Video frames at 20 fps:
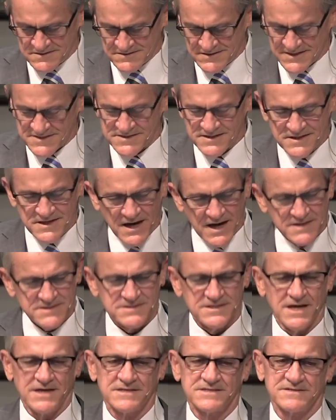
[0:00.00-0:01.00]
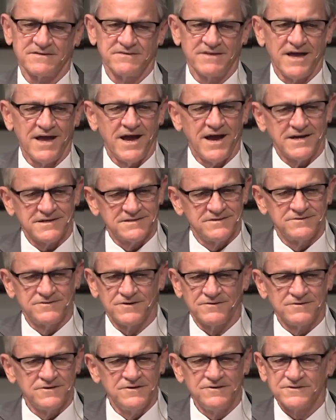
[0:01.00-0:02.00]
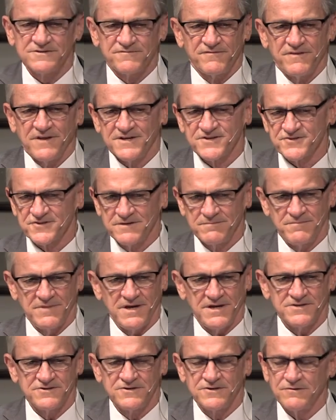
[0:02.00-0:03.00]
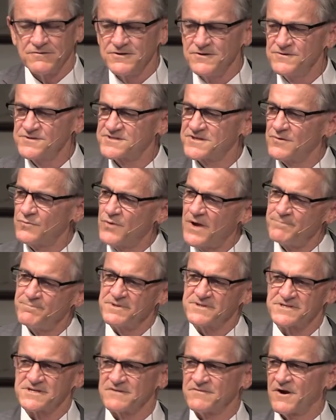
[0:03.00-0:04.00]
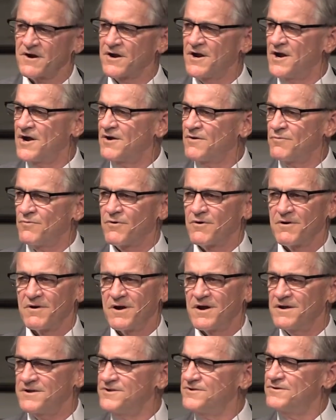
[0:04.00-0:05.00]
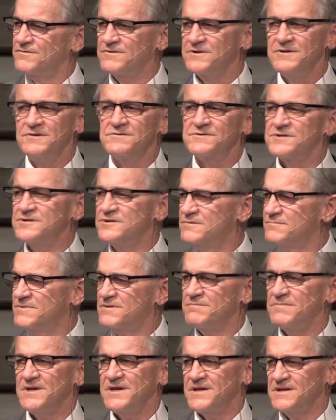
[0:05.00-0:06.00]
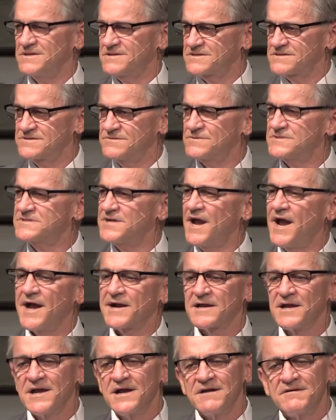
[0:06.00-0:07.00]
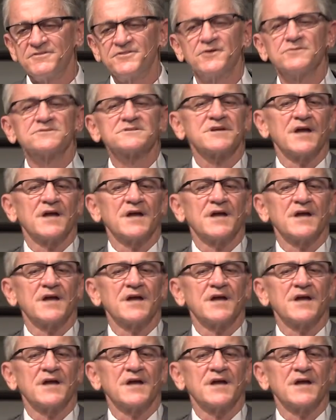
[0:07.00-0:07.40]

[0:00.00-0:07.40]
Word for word: That's the context of that. You don't use fleshly means. You don't use the weapons of our war. You don't use human means to attack those